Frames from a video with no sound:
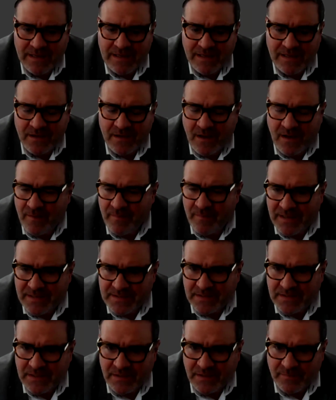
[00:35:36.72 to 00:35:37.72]
I can comment
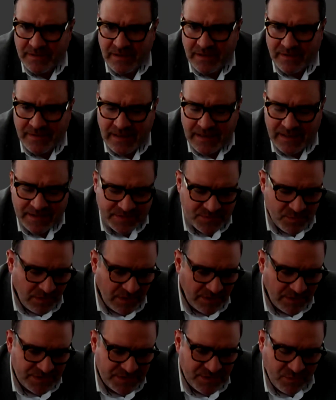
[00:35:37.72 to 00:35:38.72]
a little bit on that as
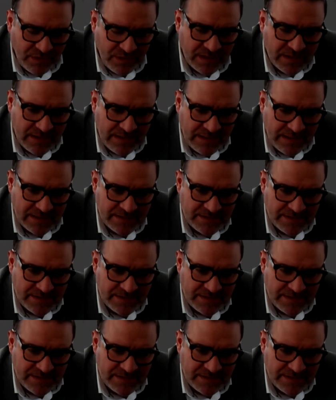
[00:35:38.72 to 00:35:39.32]
well, just quickly.